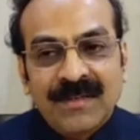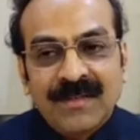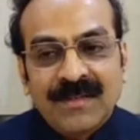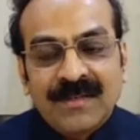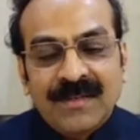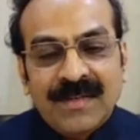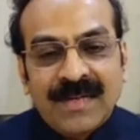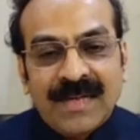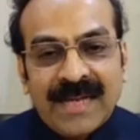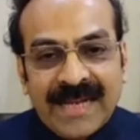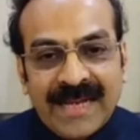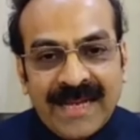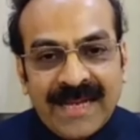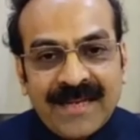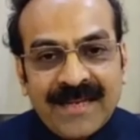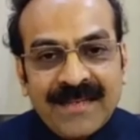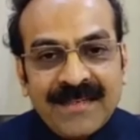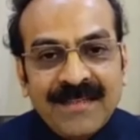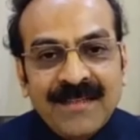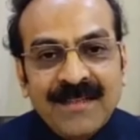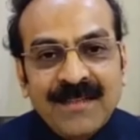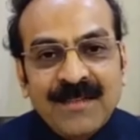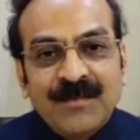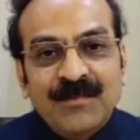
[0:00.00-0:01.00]
hack,
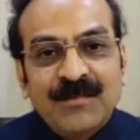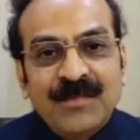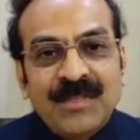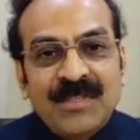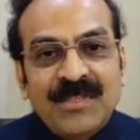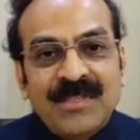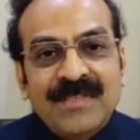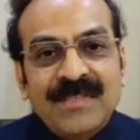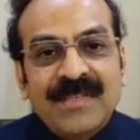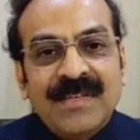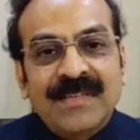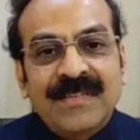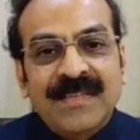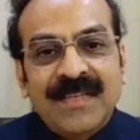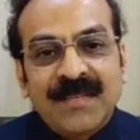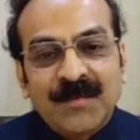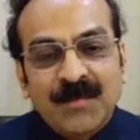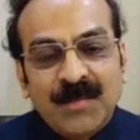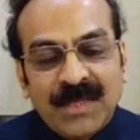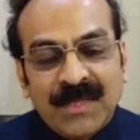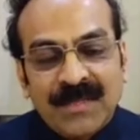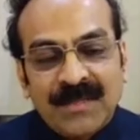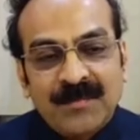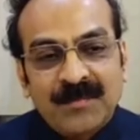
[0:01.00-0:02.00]
which is nothing
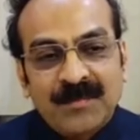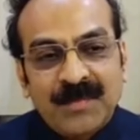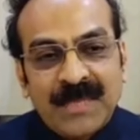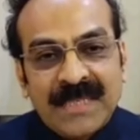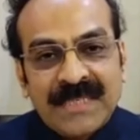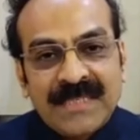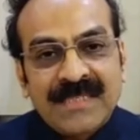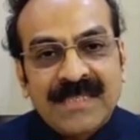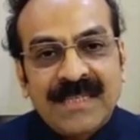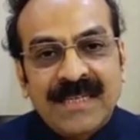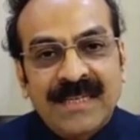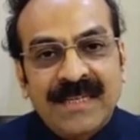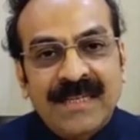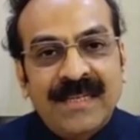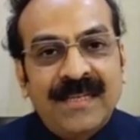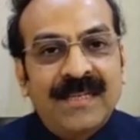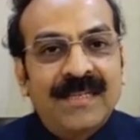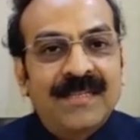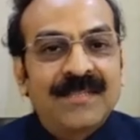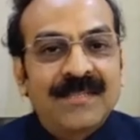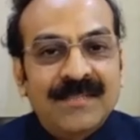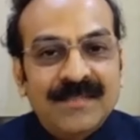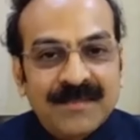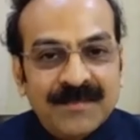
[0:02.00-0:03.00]
but a pencil
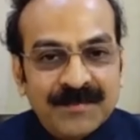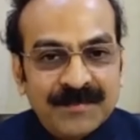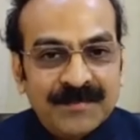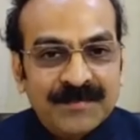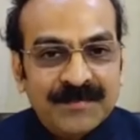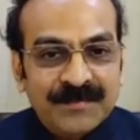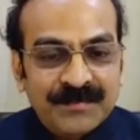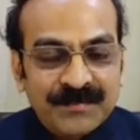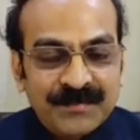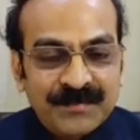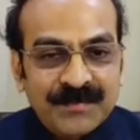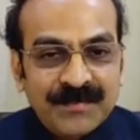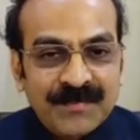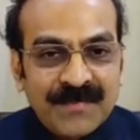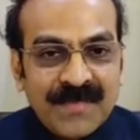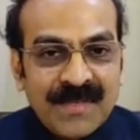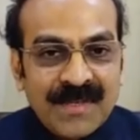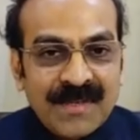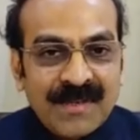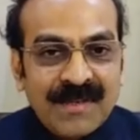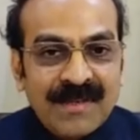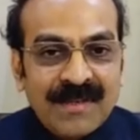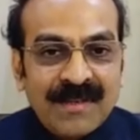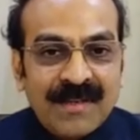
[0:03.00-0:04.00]
eraser. Okay.
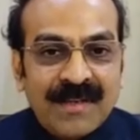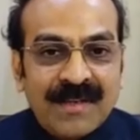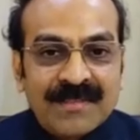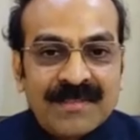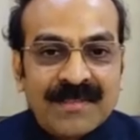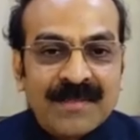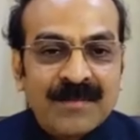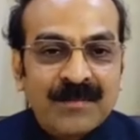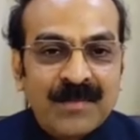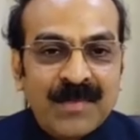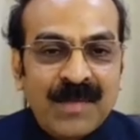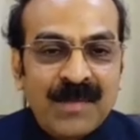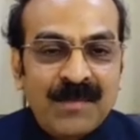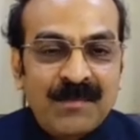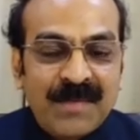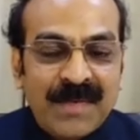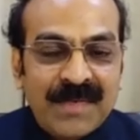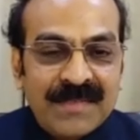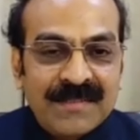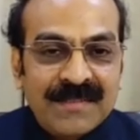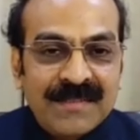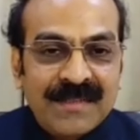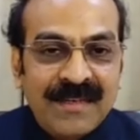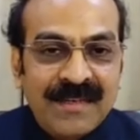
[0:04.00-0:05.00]
A simple
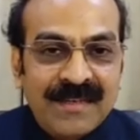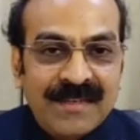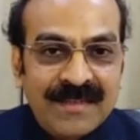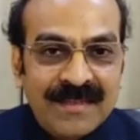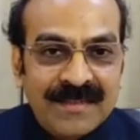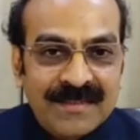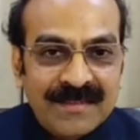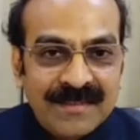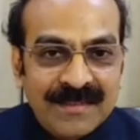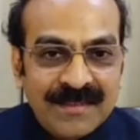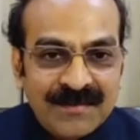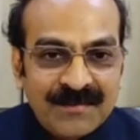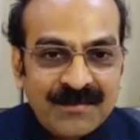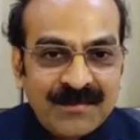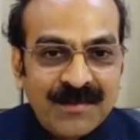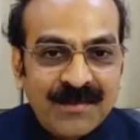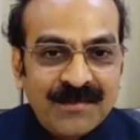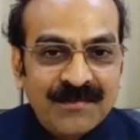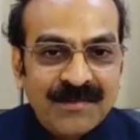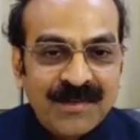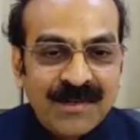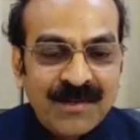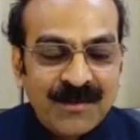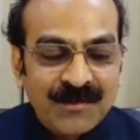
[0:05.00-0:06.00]
pencil eraser
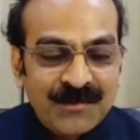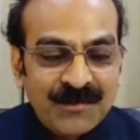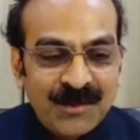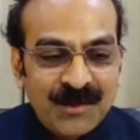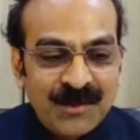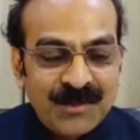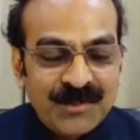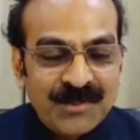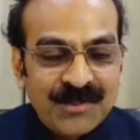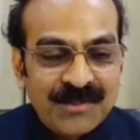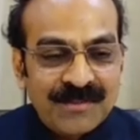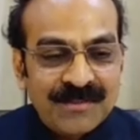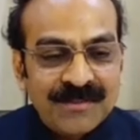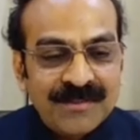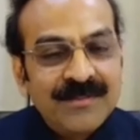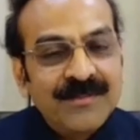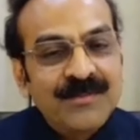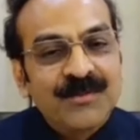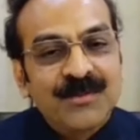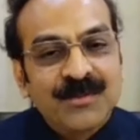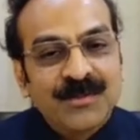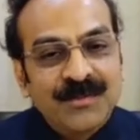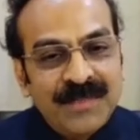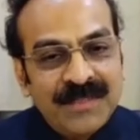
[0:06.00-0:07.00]
from one of your children's
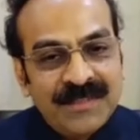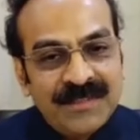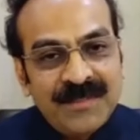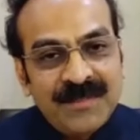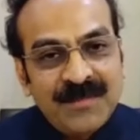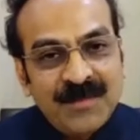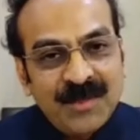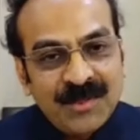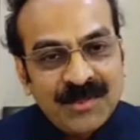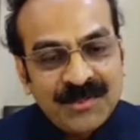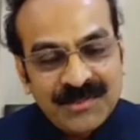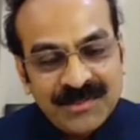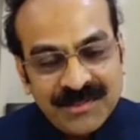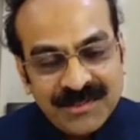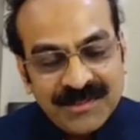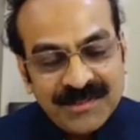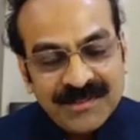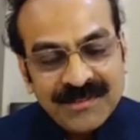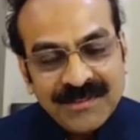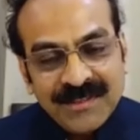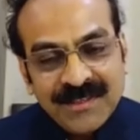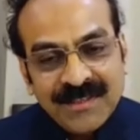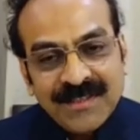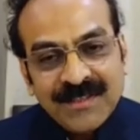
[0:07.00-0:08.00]
geometry
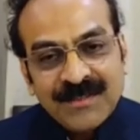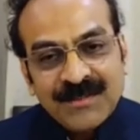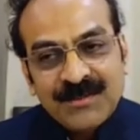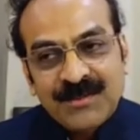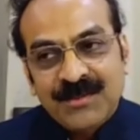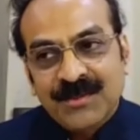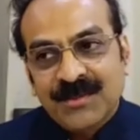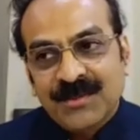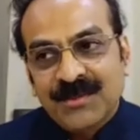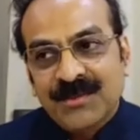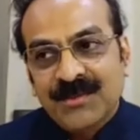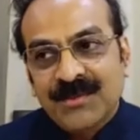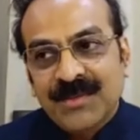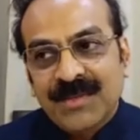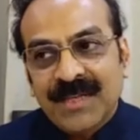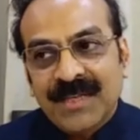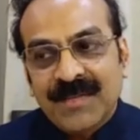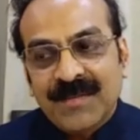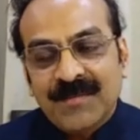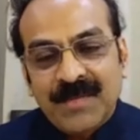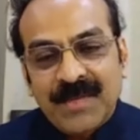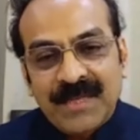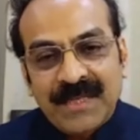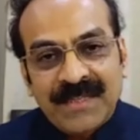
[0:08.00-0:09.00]
boxes. So you
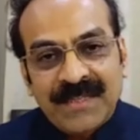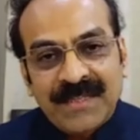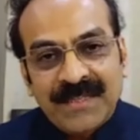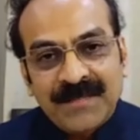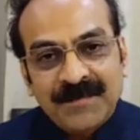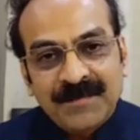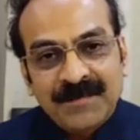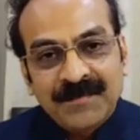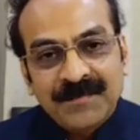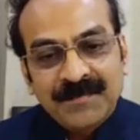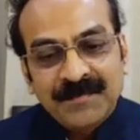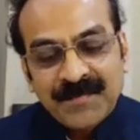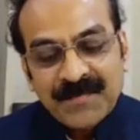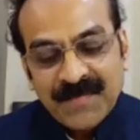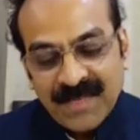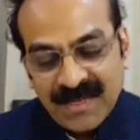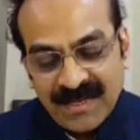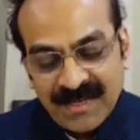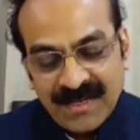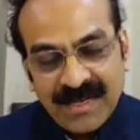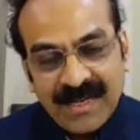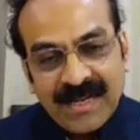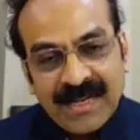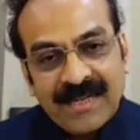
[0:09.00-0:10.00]
can pick it up
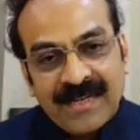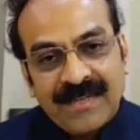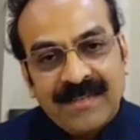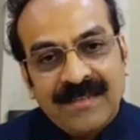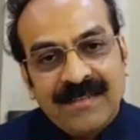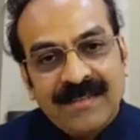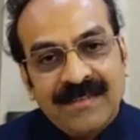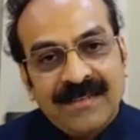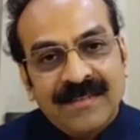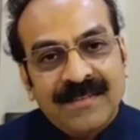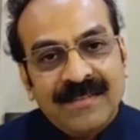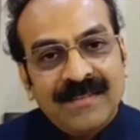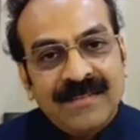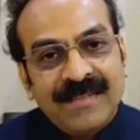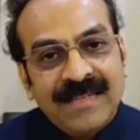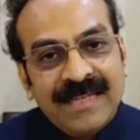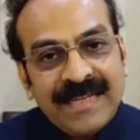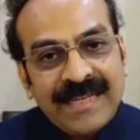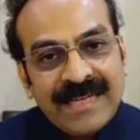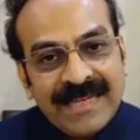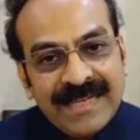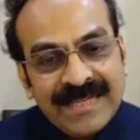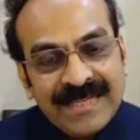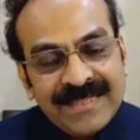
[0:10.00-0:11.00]
and uh,
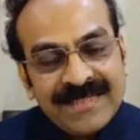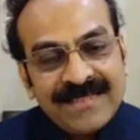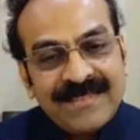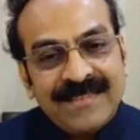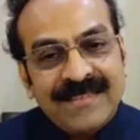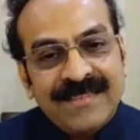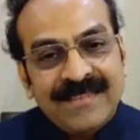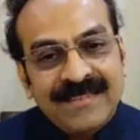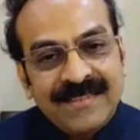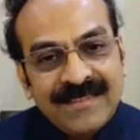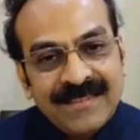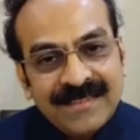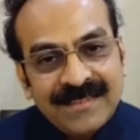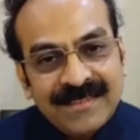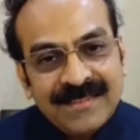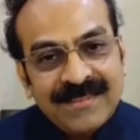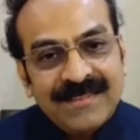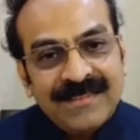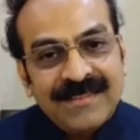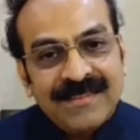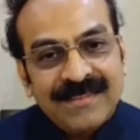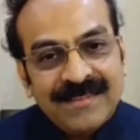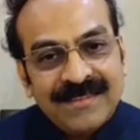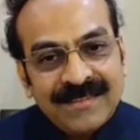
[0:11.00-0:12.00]
erase the
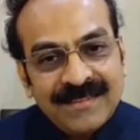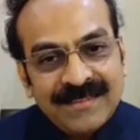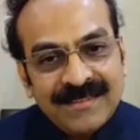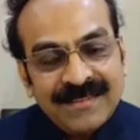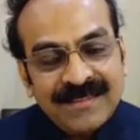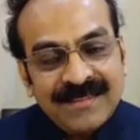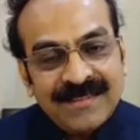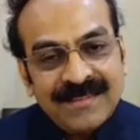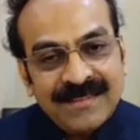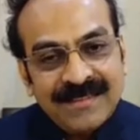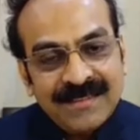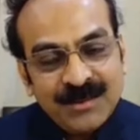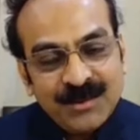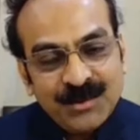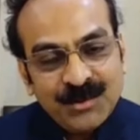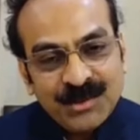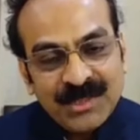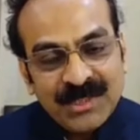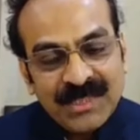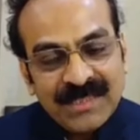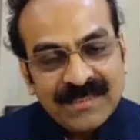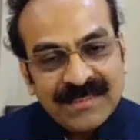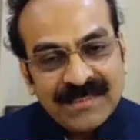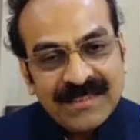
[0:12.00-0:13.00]
uh,
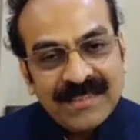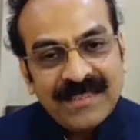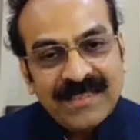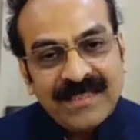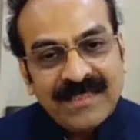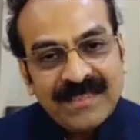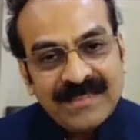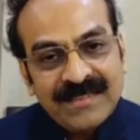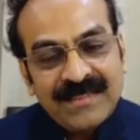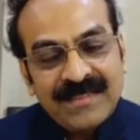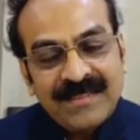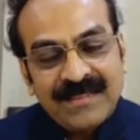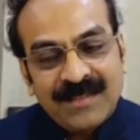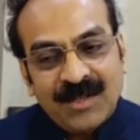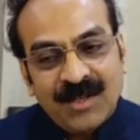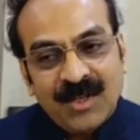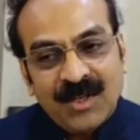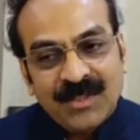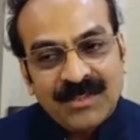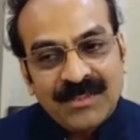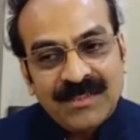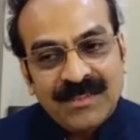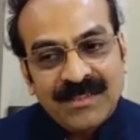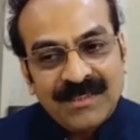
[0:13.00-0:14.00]
using the eraser
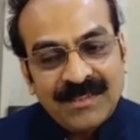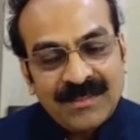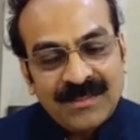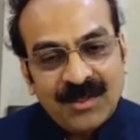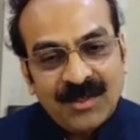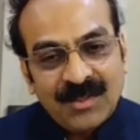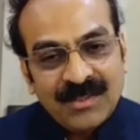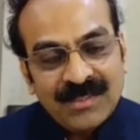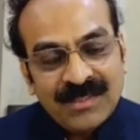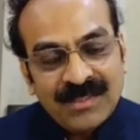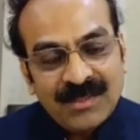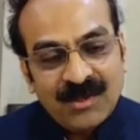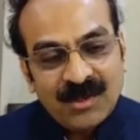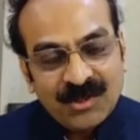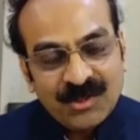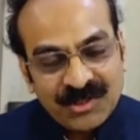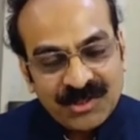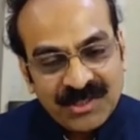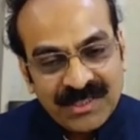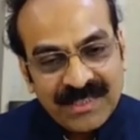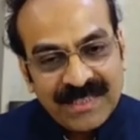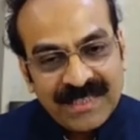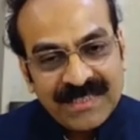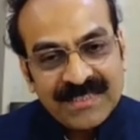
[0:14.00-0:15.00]
on the on the
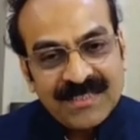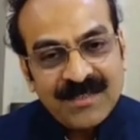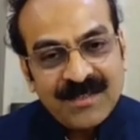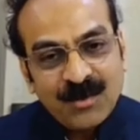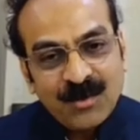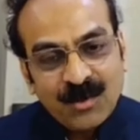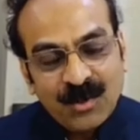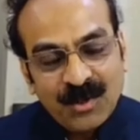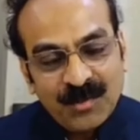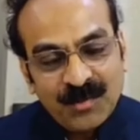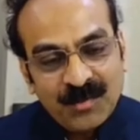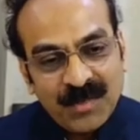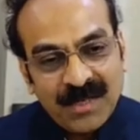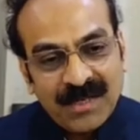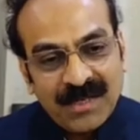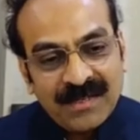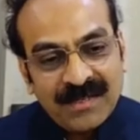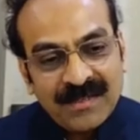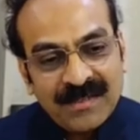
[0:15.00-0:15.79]
oxidized gold part